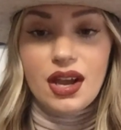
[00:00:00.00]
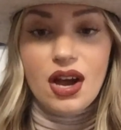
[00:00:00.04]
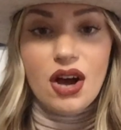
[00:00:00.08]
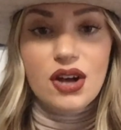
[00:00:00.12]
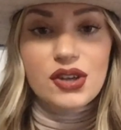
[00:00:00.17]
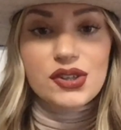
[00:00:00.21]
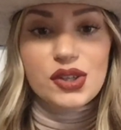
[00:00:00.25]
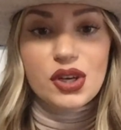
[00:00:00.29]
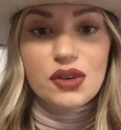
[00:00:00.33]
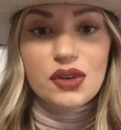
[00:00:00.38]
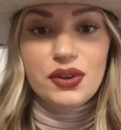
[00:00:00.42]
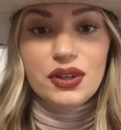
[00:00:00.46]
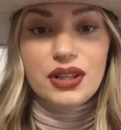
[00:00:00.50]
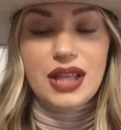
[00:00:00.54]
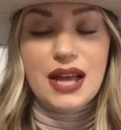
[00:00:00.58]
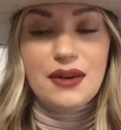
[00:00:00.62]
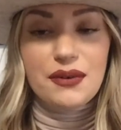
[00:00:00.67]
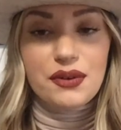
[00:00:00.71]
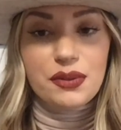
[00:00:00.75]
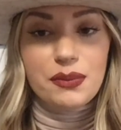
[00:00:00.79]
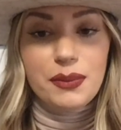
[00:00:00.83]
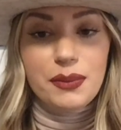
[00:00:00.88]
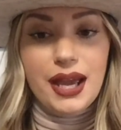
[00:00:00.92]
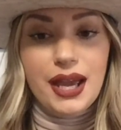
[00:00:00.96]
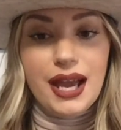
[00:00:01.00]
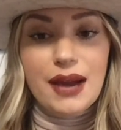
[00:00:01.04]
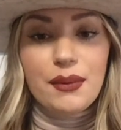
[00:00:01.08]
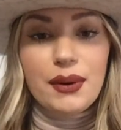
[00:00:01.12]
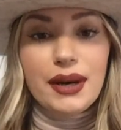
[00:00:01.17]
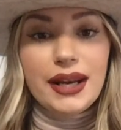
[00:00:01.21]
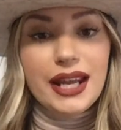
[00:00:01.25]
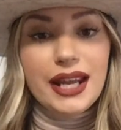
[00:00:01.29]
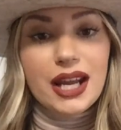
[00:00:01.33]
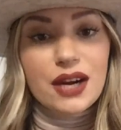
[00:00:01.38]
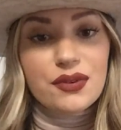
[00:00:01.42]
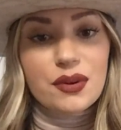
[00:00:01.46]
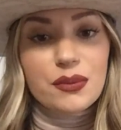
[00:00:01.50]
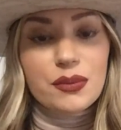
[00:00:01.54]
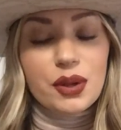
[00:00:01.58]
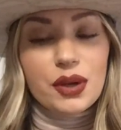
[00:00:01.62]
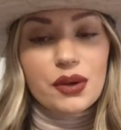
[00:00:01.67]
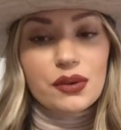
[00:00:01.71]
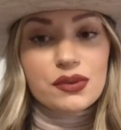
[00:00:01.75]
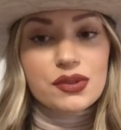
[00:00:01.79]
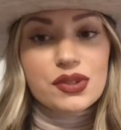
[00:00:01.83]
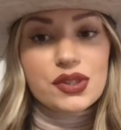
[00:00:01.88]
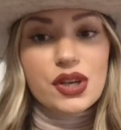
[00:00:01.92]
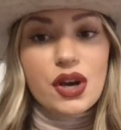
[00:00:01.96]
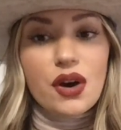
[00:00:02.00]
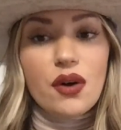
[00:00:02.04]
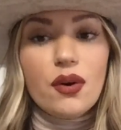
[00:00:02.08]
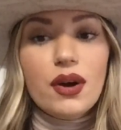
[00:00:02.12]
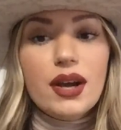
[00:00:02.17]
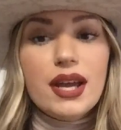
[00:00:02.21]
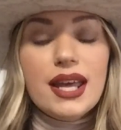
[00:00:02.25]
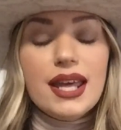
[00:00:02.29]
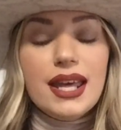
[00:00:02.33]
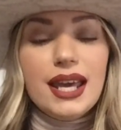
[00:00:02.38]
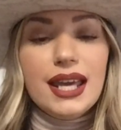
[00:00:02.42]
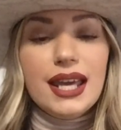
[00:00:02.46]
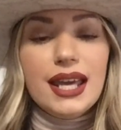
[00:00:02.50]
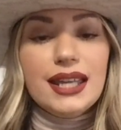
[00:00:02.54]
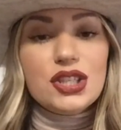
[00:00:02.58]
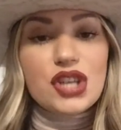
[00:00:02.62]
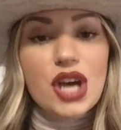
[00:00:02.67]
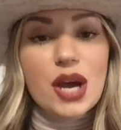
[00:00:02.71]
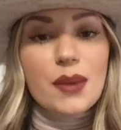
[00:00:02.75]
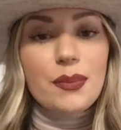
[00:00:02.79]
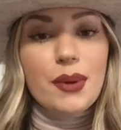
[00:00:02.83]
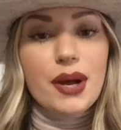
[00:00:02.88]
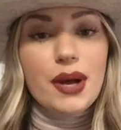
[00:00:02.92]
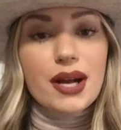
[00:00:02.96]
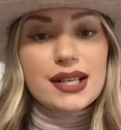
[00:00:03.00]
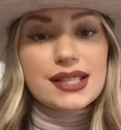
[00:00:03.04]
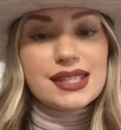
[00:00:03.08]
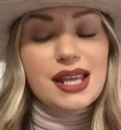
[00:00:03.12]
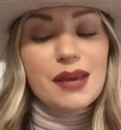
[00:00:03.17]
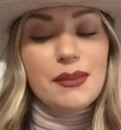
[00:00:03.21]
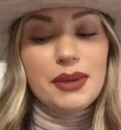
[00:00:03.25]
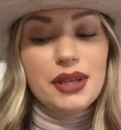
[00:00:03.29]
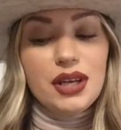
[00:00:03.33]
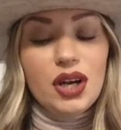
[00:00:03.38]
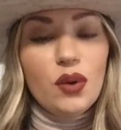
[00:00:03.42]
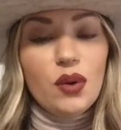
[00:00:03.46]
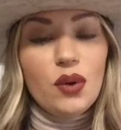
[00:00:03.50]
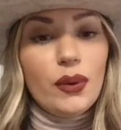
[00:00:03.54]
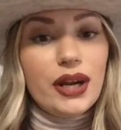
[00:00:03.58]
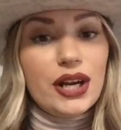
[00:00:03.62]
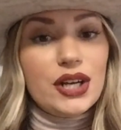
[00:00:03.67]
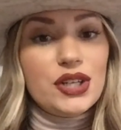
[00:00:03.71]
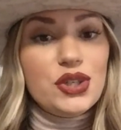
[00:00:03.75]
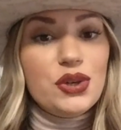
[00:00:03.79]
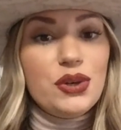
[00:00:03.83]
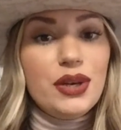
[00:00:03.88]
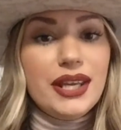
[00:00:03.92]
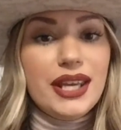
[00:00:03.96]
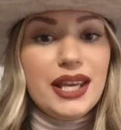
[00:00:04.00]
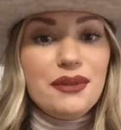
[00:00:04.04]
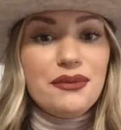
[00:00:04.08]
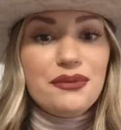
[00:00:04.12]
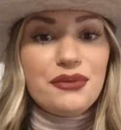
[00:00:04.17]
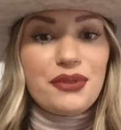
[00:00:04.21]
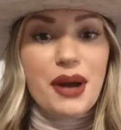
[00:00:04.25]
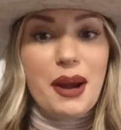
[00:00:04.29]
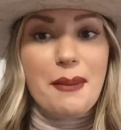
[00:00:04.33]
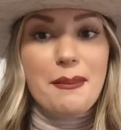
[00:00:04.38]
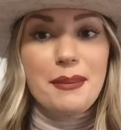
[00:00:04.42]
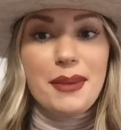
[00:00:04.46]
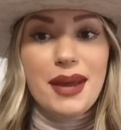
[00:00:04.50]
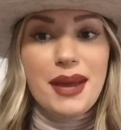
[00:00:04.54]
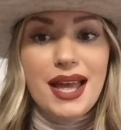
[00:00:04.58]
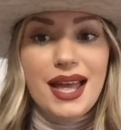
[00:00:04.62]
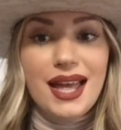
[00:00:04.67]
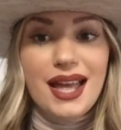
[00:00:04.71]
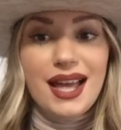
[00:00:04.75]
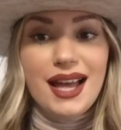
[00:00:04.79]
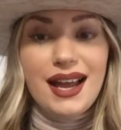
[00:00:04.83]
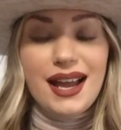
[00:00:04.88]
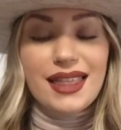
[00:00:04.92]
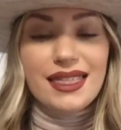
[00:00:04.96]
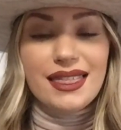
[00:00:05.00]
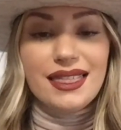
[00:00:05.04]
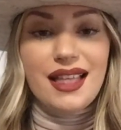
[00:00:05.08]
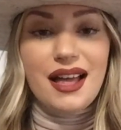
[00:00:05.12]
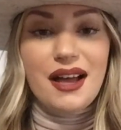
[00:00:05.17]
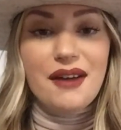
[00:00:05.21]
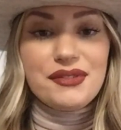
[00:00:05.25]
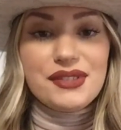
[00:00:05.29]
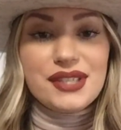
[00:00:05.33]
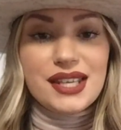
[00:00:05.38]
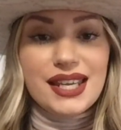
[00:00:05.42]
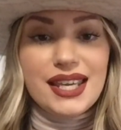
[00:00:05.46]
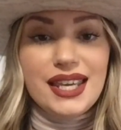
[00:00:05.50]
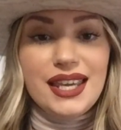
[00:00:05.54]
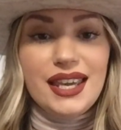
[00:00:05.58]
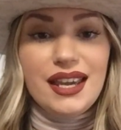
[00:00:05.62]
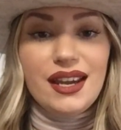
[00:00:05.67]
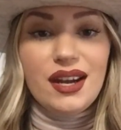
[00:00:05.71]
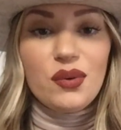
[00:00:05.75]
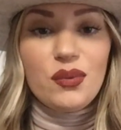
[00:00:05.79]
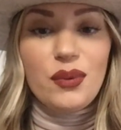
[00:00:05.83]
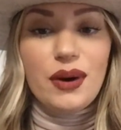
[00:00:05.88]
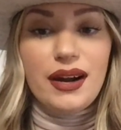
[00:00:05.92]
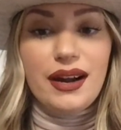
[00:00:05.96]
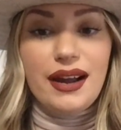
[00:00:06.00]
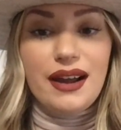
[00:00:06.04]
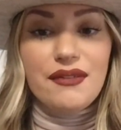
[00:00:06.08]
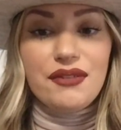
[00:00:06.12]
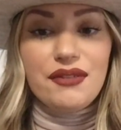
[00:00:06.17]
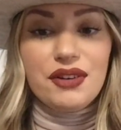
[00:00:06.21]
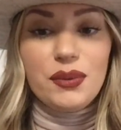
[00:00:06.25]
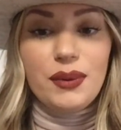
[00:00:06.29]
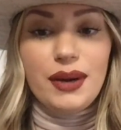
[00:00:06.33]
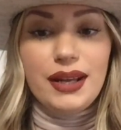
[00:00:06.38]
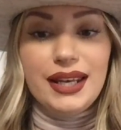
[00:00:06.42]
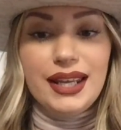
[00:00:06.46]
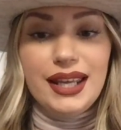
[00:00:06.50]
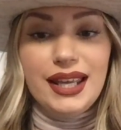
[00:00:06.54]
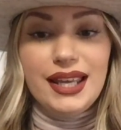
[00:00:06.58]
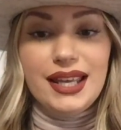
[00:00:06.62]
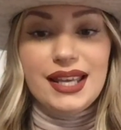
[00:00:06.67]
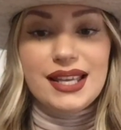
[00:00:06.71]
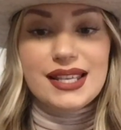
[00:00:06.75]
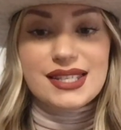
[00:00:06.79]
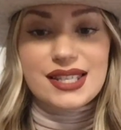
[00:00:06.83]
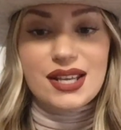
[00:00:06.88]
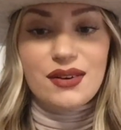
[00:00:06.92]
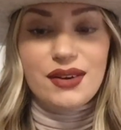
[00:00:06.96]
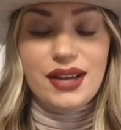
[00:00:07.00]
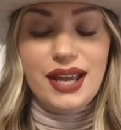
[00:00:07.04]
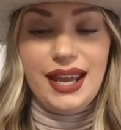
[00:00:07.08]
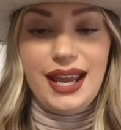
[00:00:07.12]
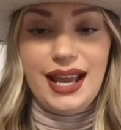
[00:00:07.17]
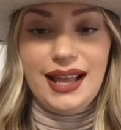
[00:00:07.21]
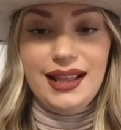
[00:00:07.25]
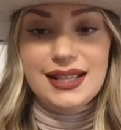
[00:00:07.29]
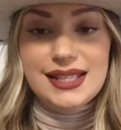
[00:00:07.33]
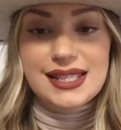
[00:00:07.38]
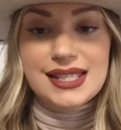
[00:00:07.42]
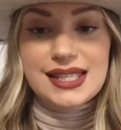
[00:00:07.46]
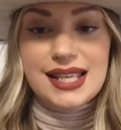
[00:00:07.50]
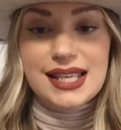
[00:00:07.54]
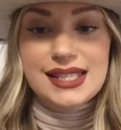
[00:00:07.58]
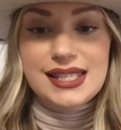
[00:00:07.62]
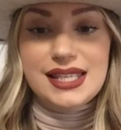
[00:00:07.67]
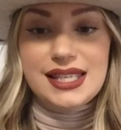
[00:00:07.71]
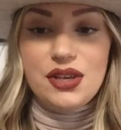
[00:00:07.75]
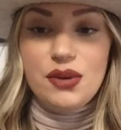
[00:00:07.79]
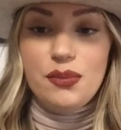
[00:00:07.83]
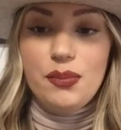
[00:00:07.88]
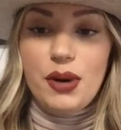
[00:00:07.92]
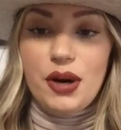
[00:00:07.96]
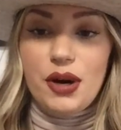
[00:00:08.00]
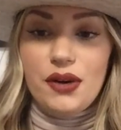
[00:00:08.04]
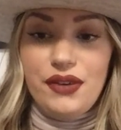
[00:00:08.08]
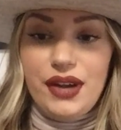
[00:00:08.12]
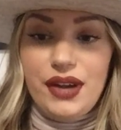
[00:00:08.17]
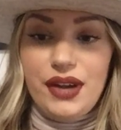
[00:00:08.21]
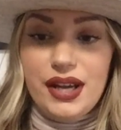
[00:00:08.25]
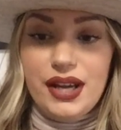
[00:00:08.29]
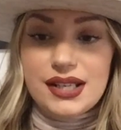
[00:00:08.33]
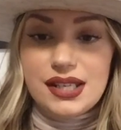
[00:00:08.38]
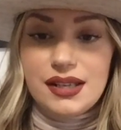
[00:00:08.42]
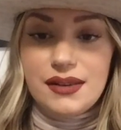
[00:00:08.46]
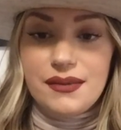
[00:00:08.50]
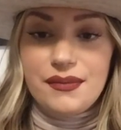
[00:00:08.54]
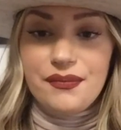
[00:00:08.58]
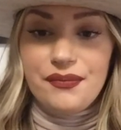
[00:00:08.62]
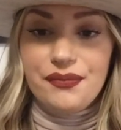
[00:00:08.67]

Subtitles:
Also, if you're live with me, I want to hear from you. So in the chat box, let me know where you're tuning in from. I love to hear where everyone is. Okay, Alex says I see you. Perfect.